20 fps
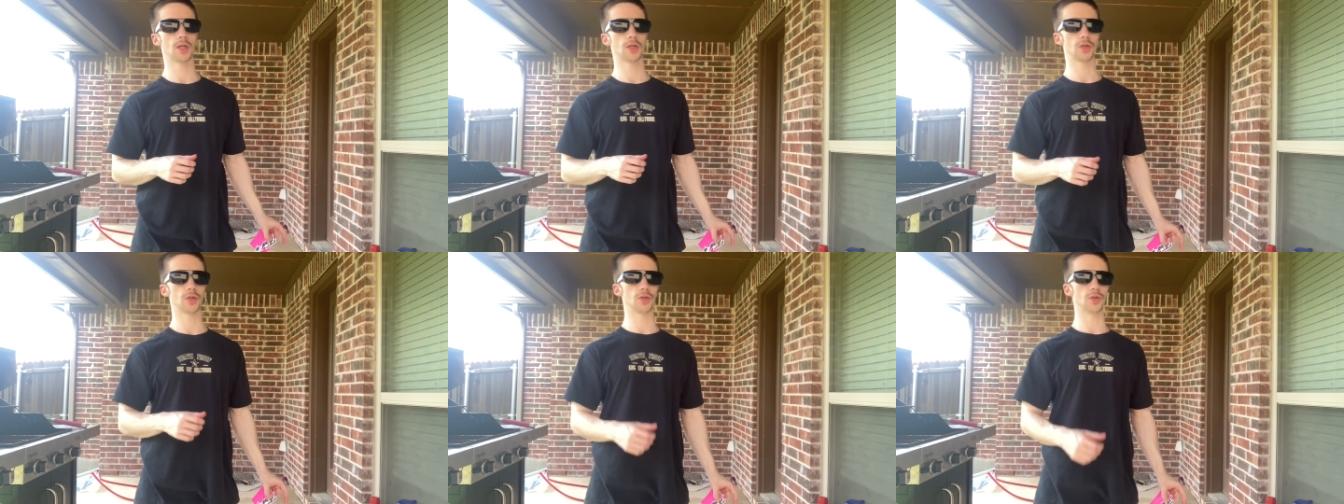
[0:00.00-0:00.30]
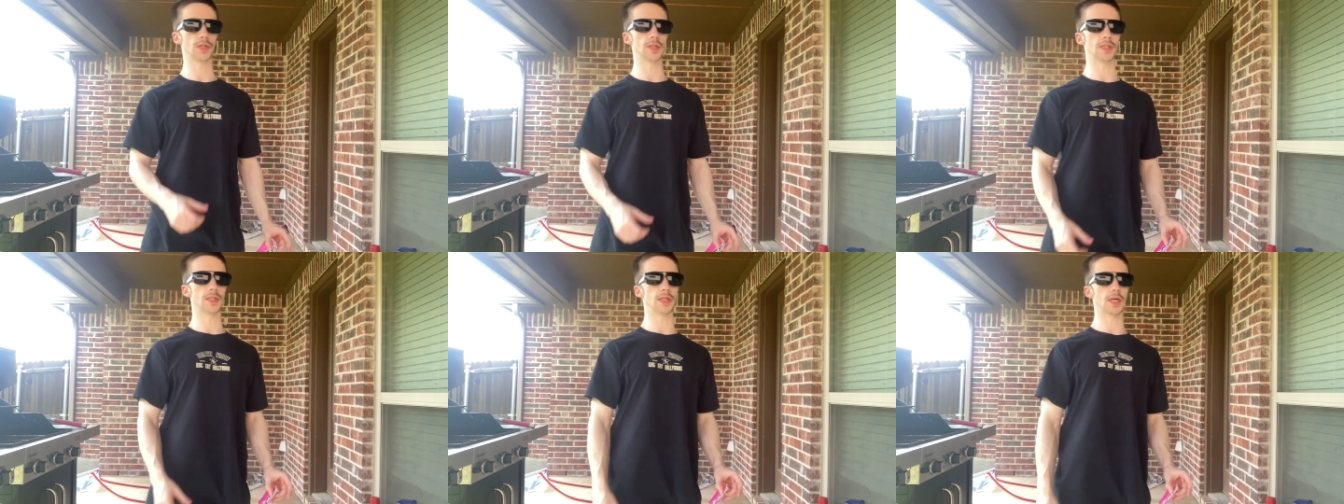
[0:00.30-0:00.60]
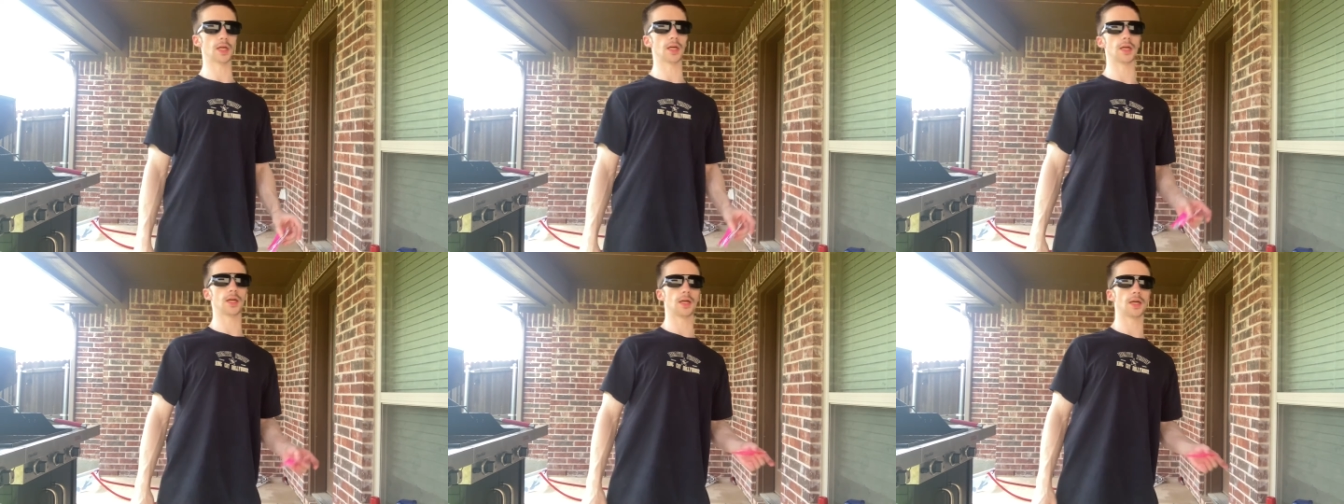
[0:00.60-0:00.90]
You need
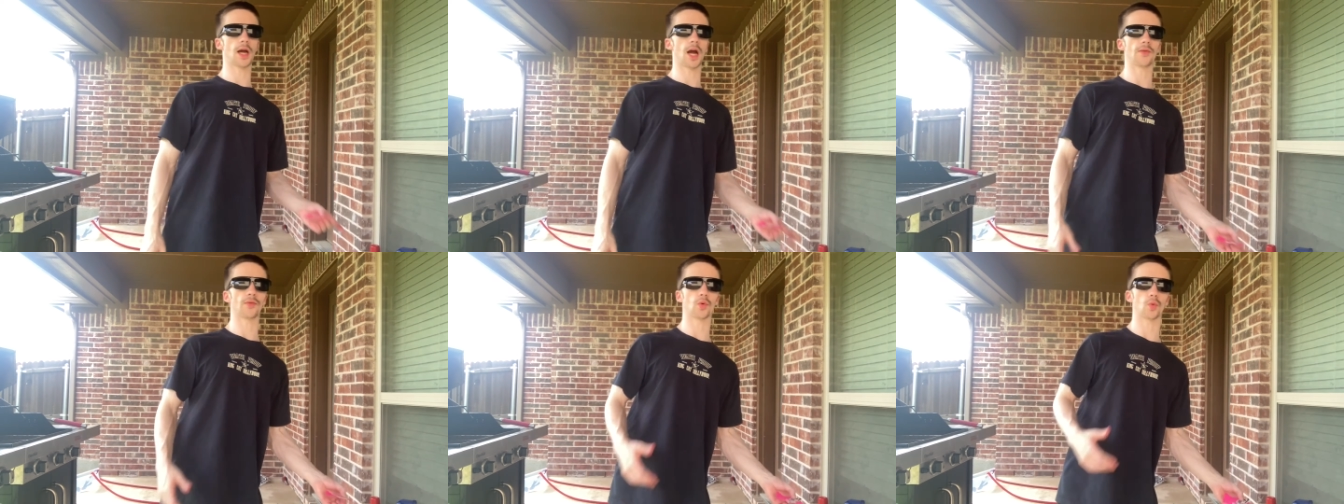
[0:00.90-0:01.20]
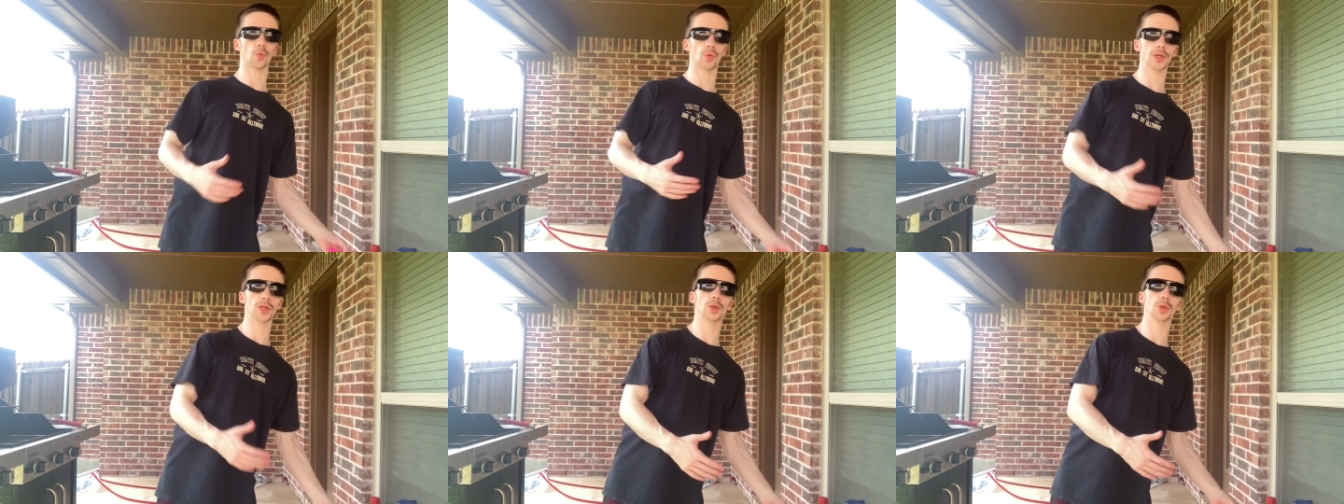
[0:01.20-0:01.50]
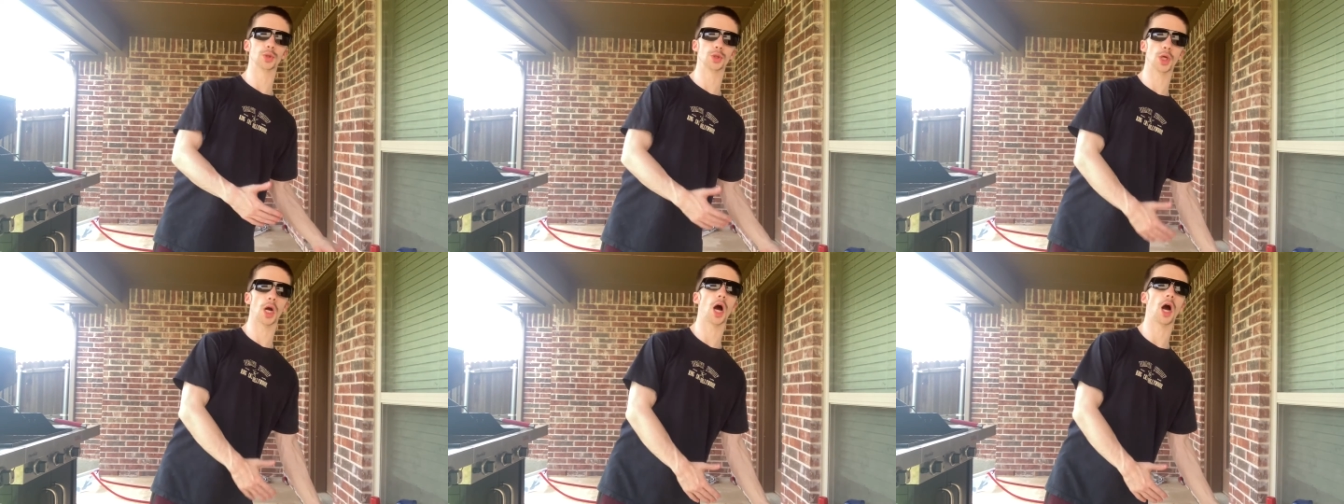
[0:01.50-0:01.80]
to have a real
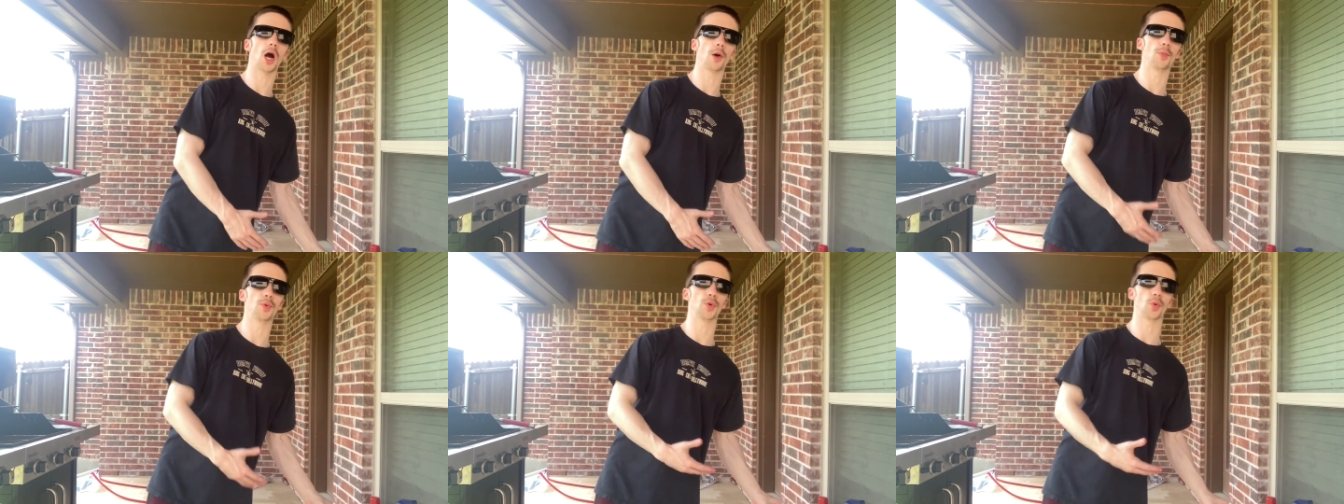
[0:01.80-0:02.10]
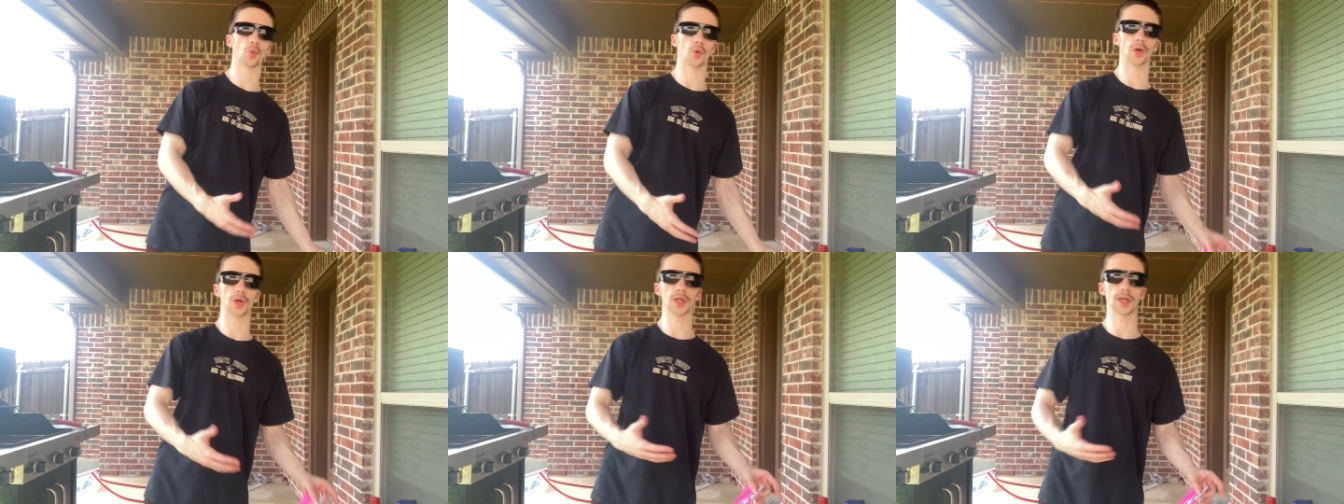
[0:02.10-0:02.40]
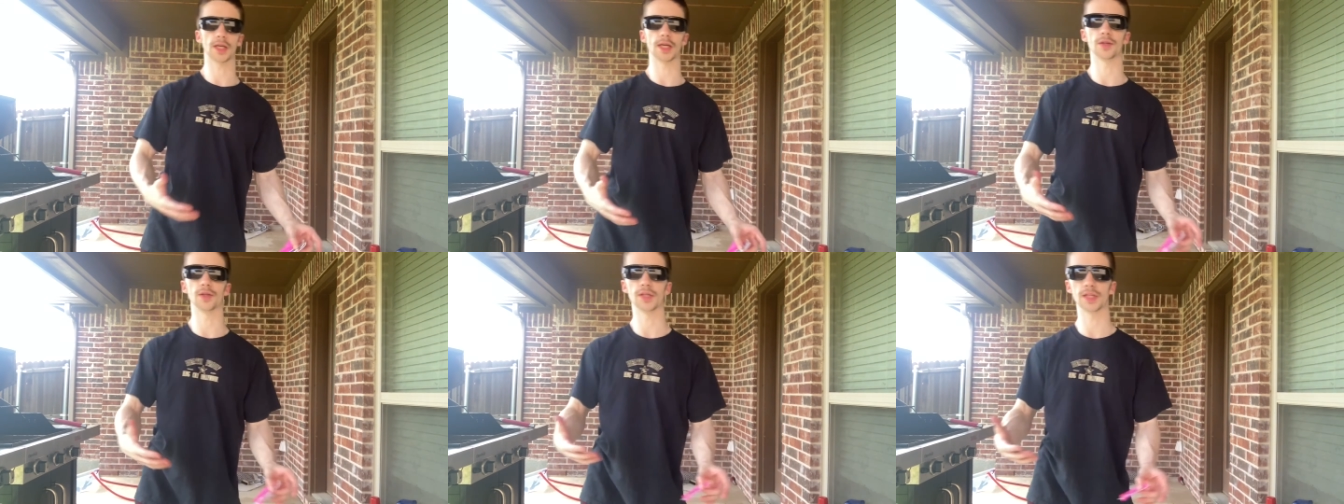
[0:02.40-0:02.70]
job in order to
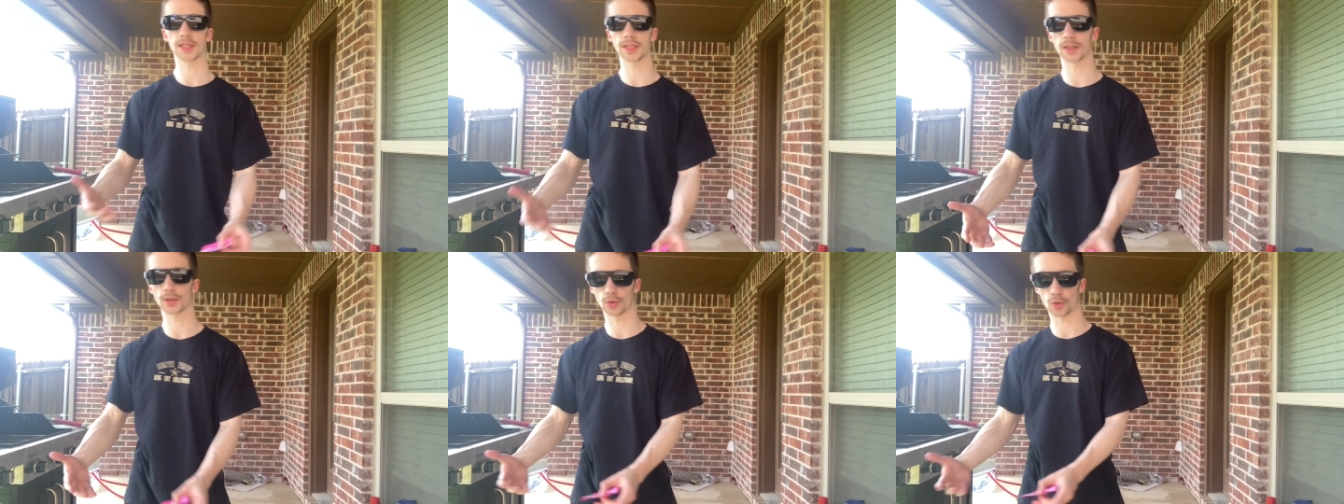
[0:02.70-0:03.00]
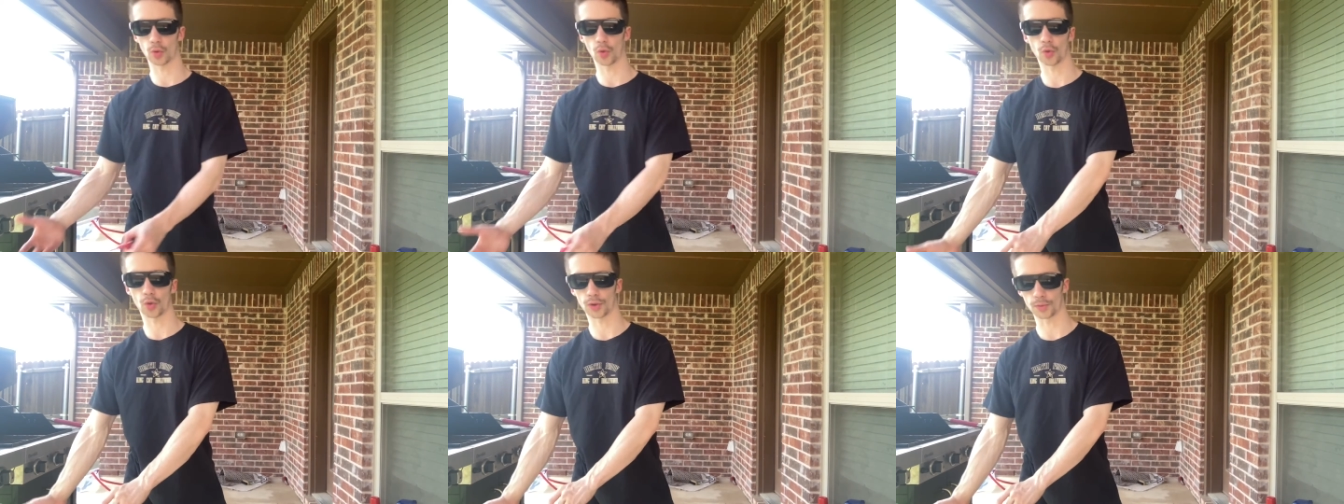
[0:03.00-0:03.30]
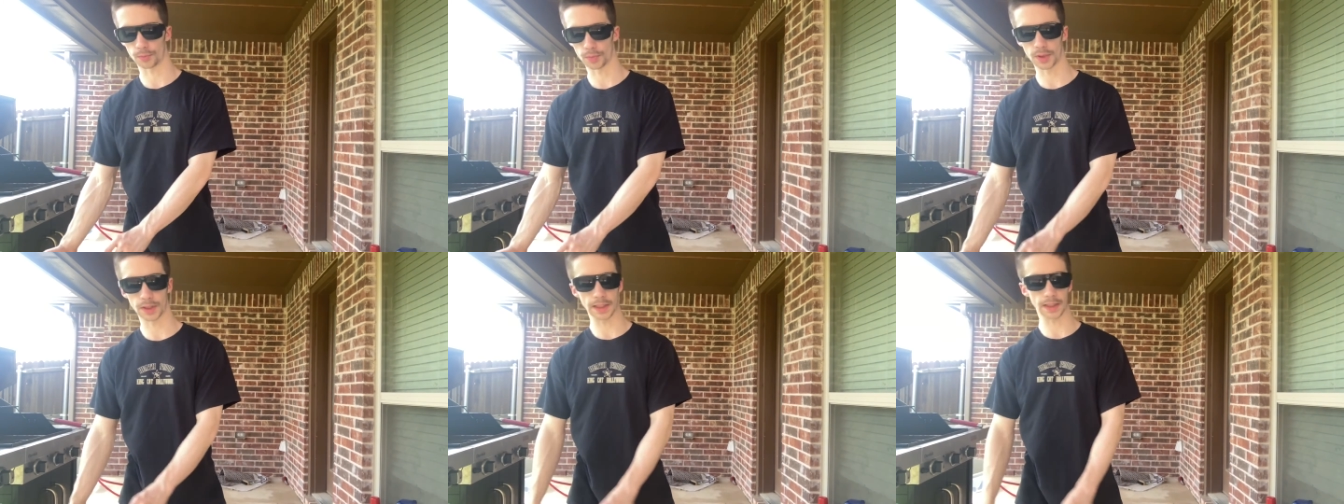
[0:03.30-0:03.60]
get the end goal
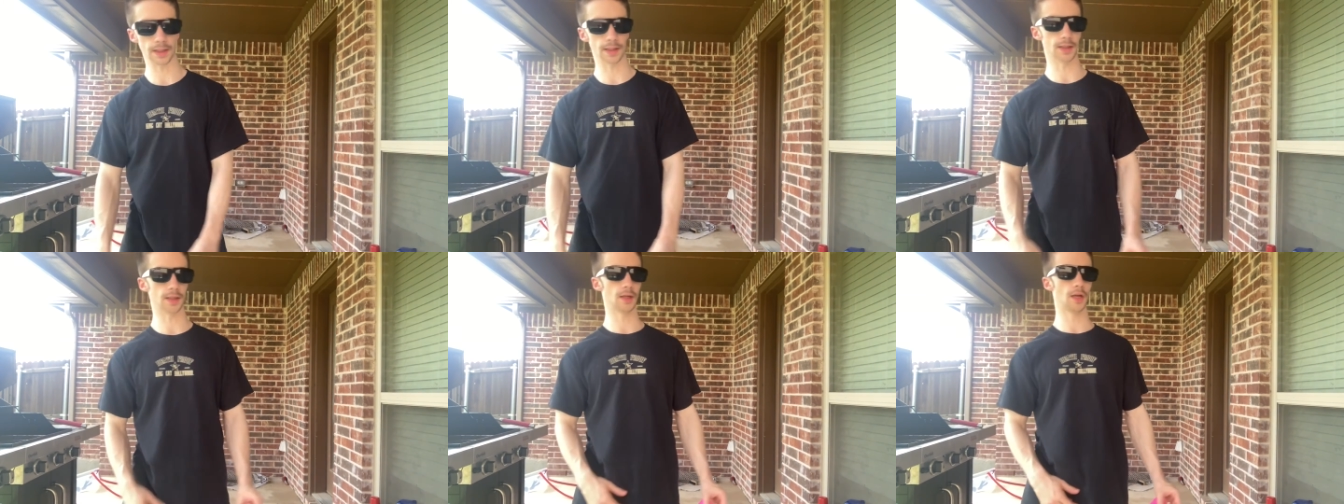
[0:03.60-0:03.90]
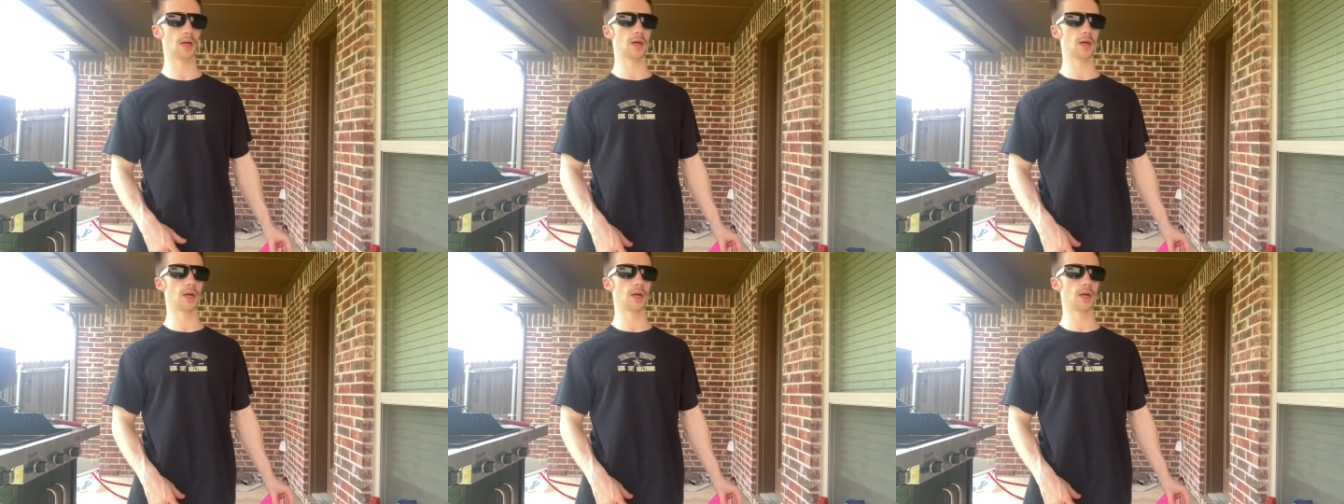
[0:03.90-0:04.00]
completed.